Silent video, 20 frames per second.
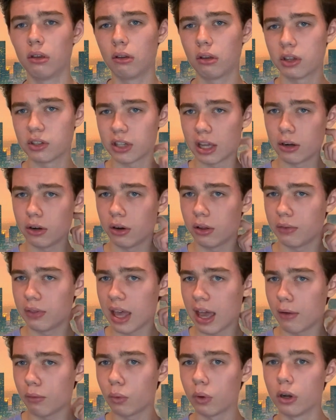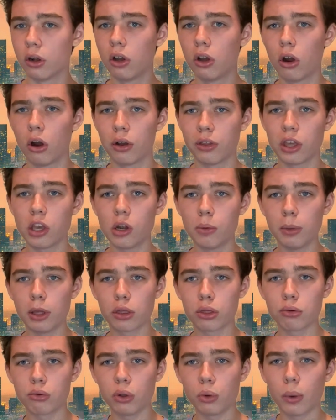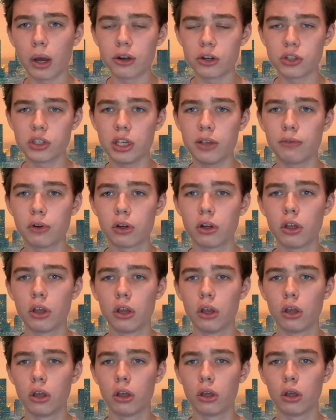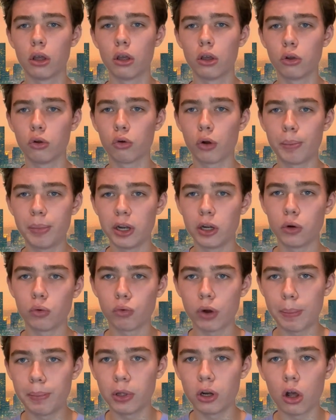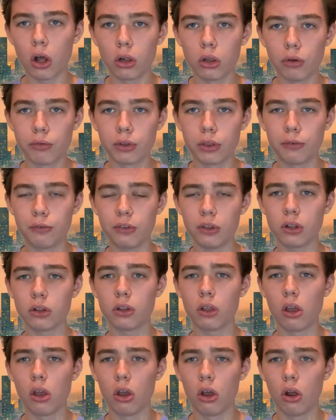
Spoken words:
Because I don't know if they have one. Are they going to be 3 wide receiver, grip it and rip it all over the field?